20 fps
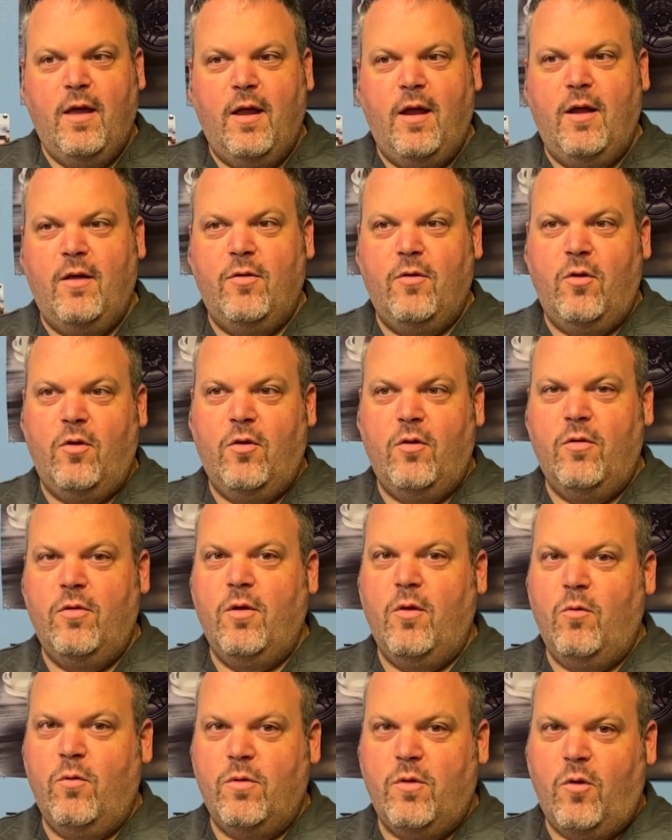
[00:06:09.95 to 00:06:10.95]
Either
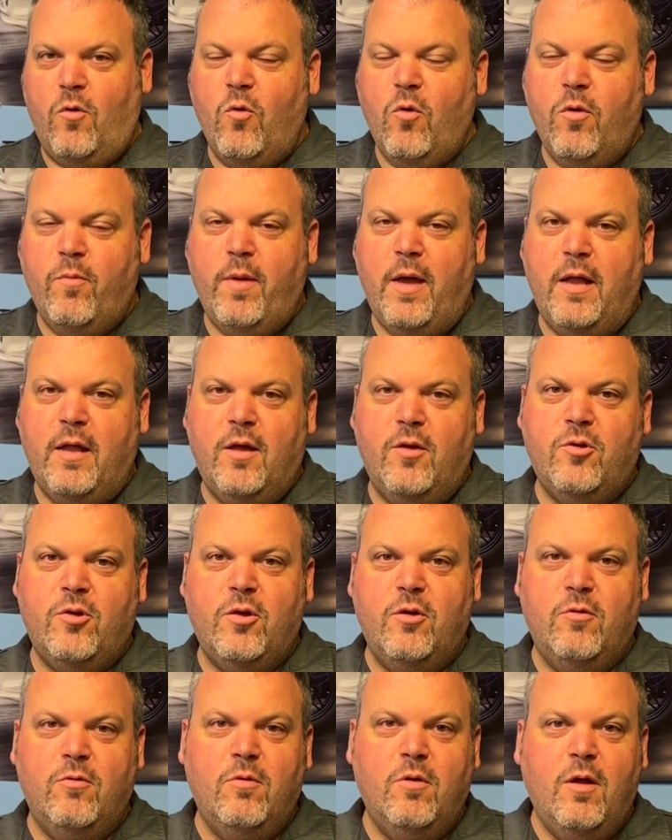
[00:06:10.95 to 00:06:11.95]
there was a coil bind
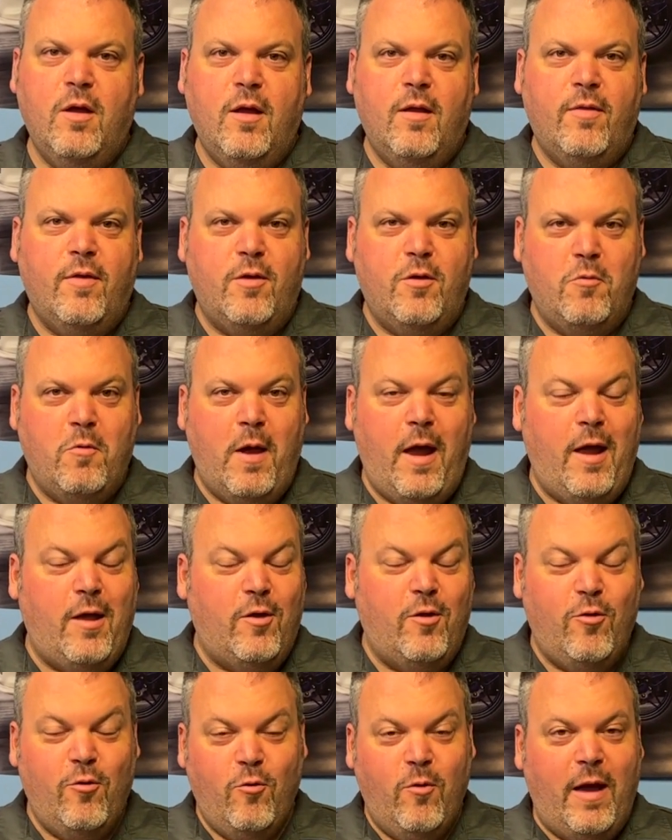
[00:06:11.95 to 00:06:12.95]
issue that
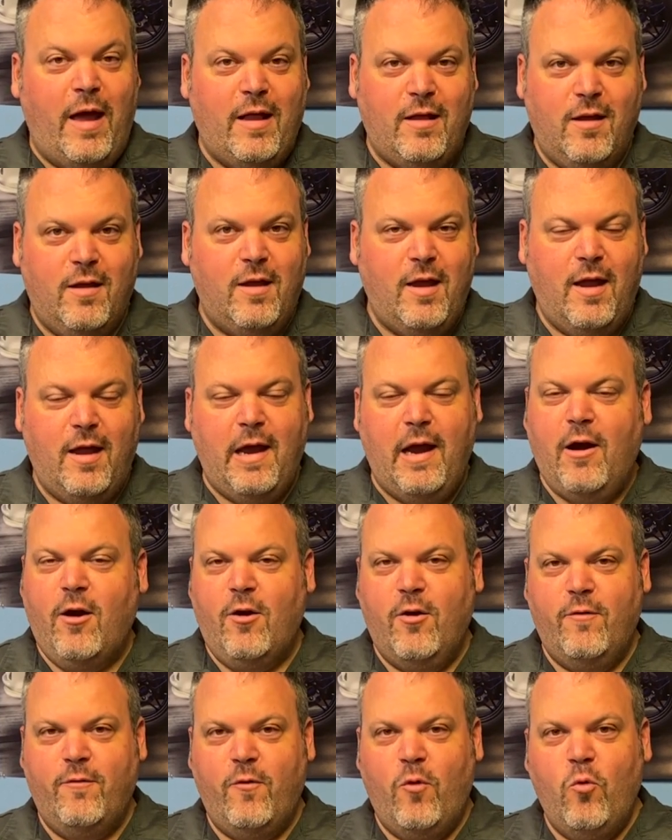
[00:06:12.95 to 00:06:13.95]
you had to take care
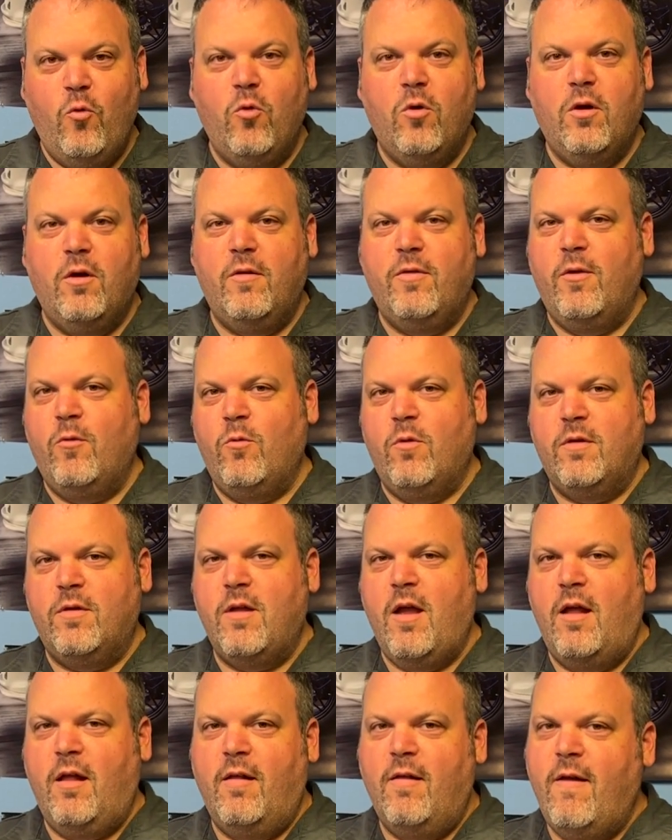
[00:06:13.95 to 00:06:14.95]
of, or there was
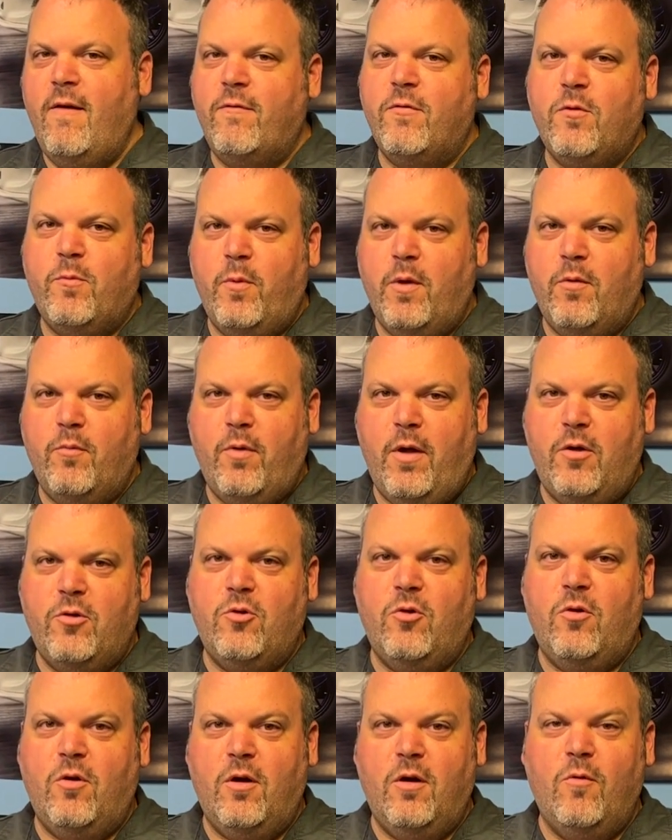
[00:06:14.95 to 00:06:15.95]
not enough spring
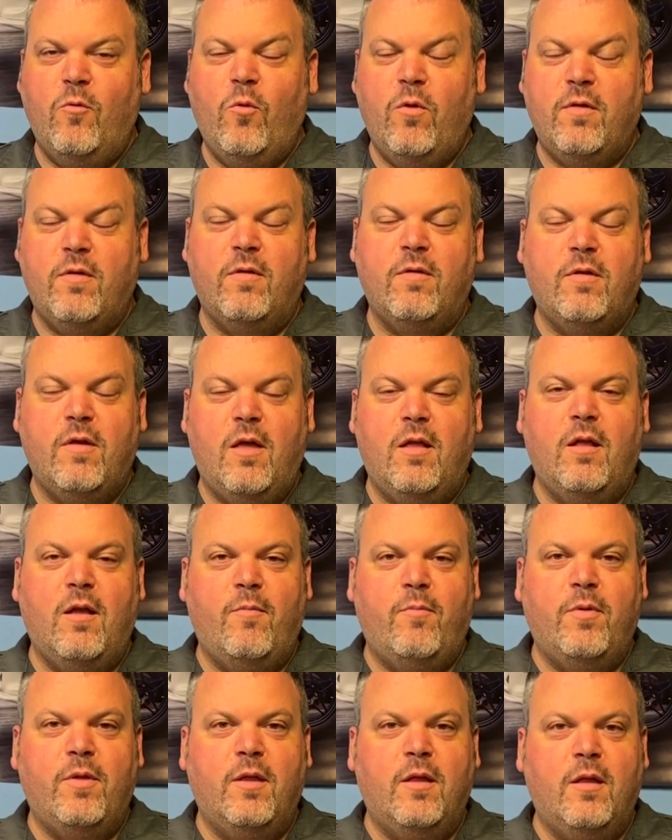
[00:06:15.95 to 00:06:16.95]
pressure, or it wasn't setting
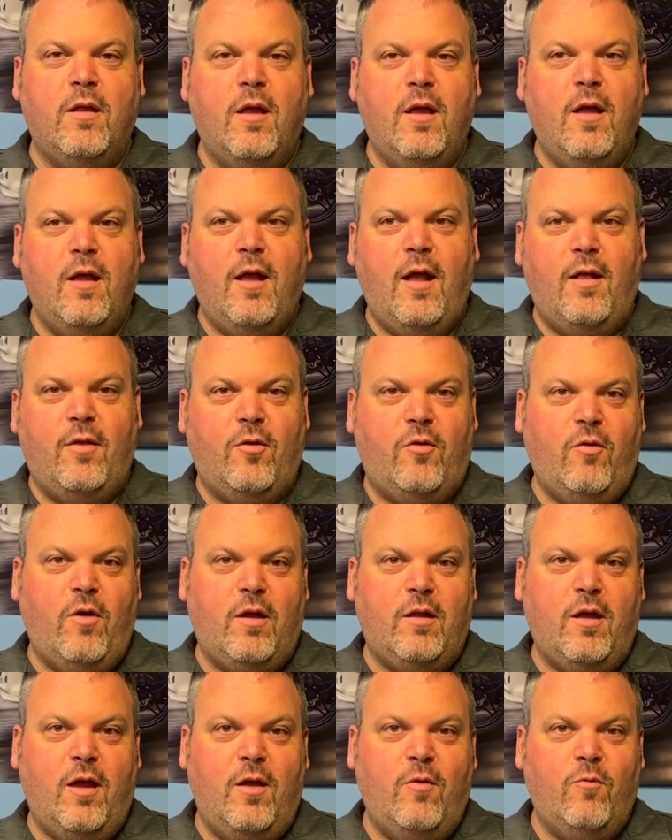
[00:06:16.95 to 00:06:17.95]
up in at the
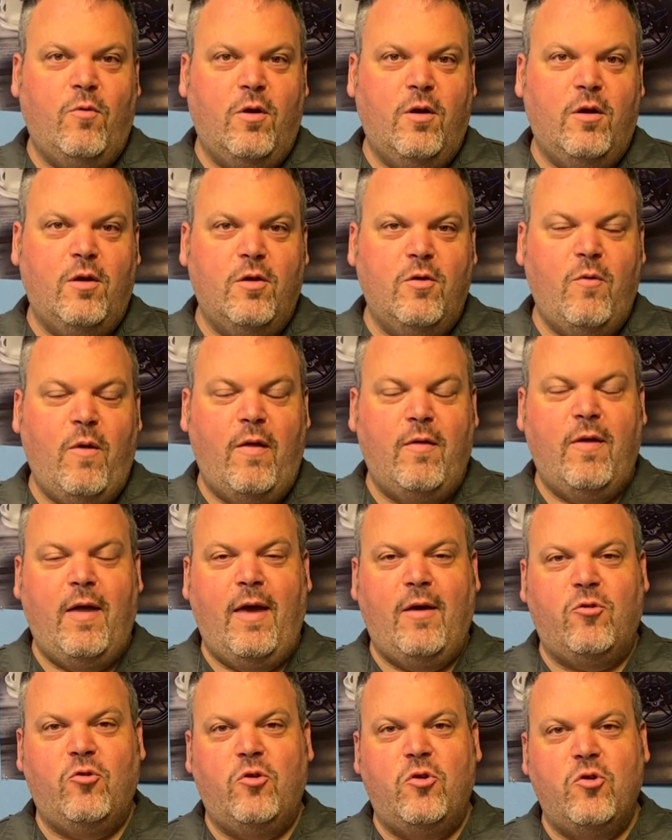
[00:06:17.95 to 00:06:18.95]
correct height where you had to
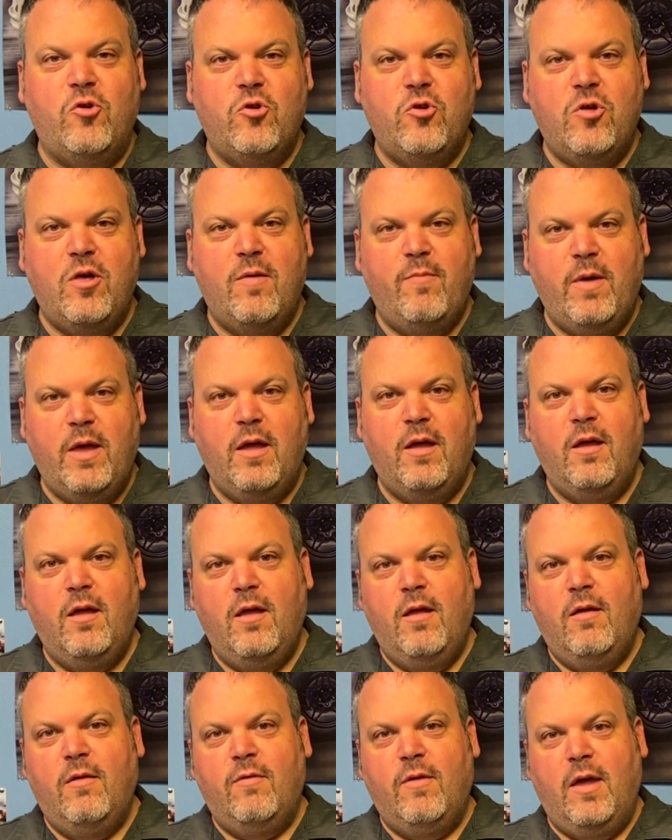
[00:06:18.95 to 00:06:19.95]
actually shim it
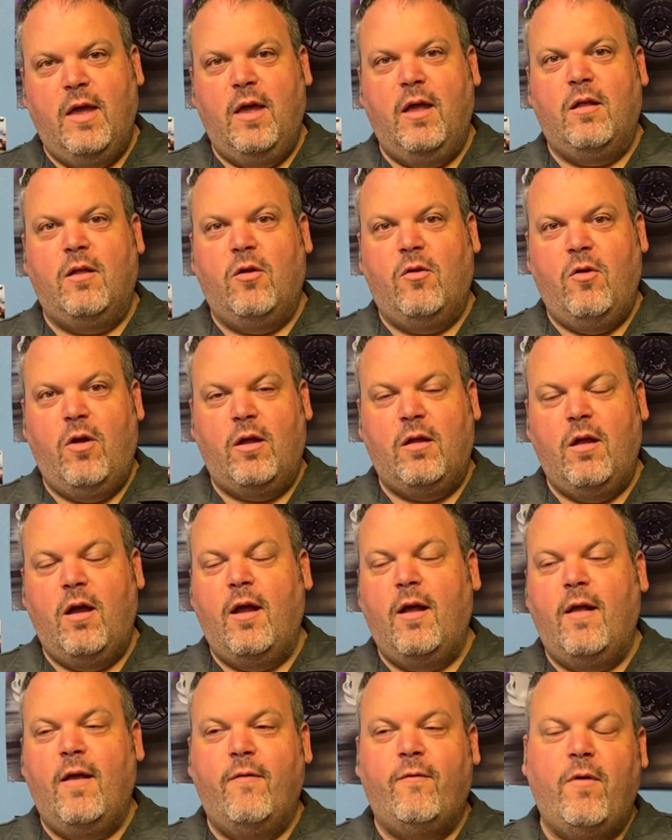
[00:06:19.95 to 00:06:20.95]
to get it the correct
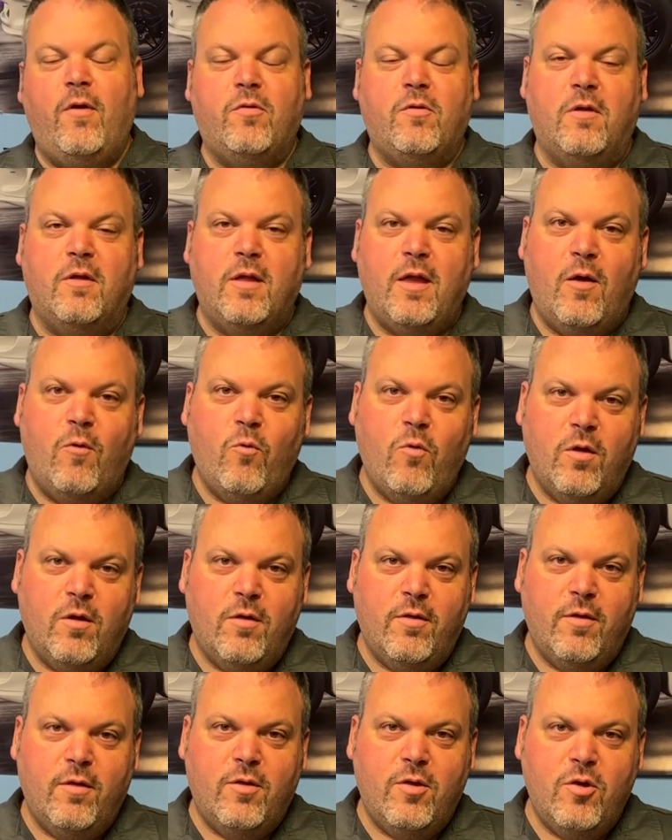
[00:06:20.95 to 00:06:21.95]
height. If I was going to take one
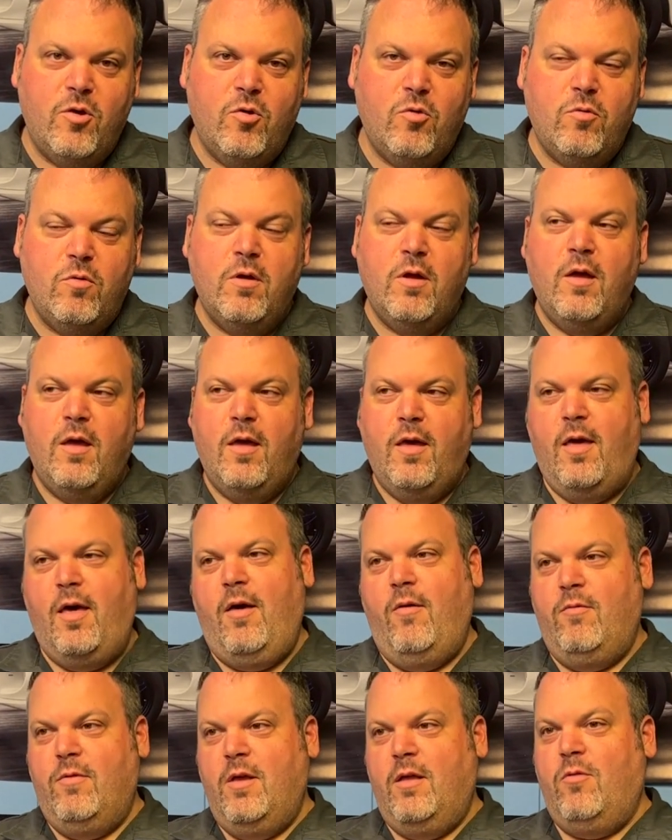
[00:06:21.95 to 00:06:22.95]
of the two, I
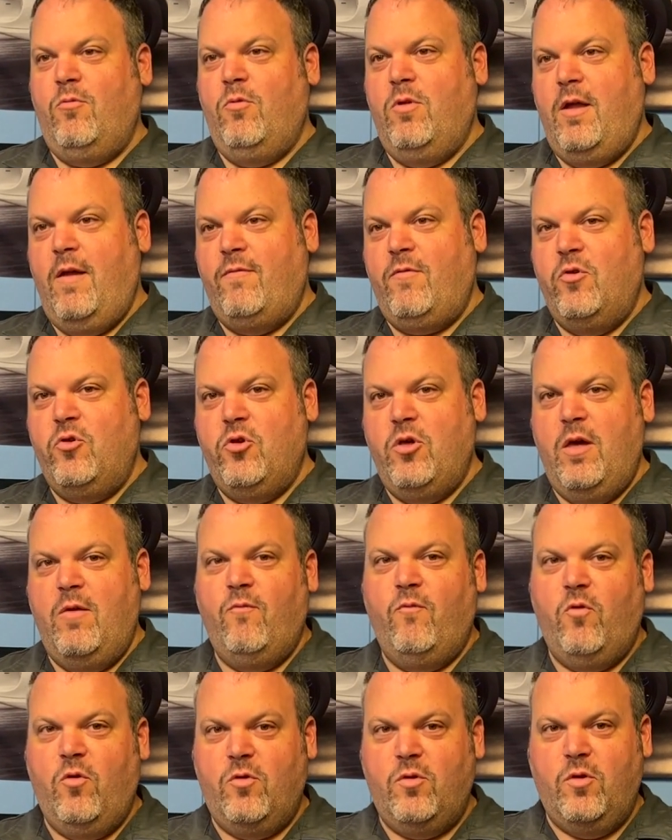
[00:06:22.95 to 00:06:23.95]
would take the one that I have to
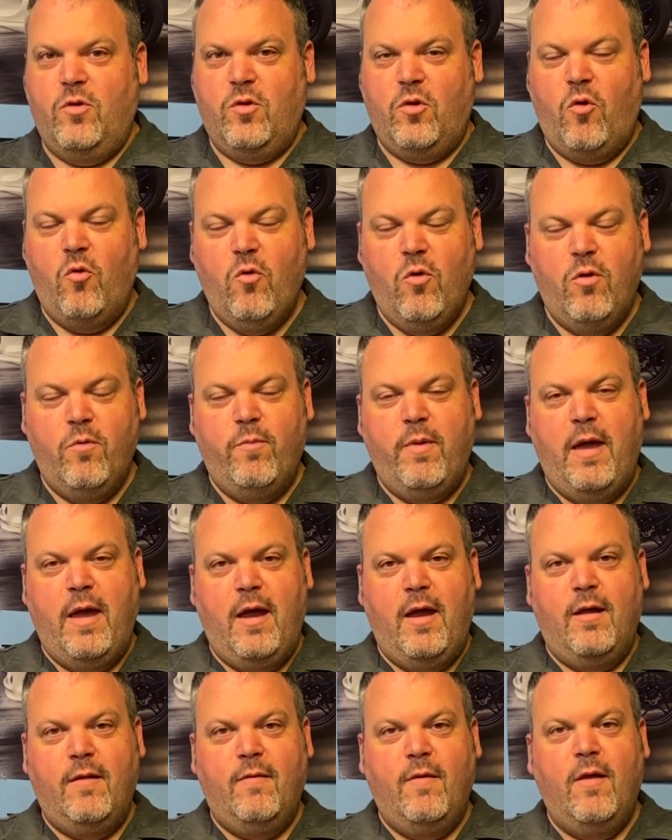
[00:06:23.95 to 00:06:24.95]
shim versus the coil
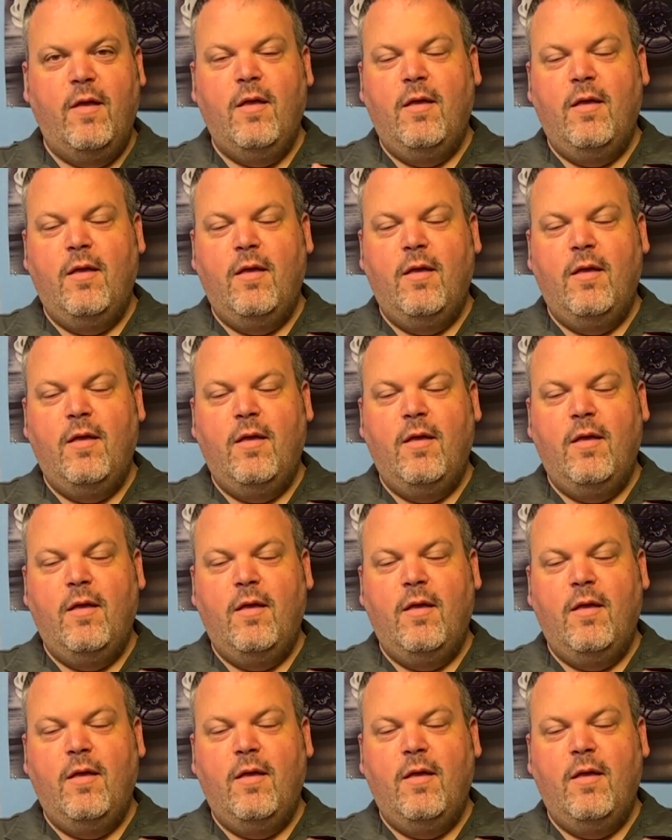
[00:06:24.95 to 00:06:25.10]
bind.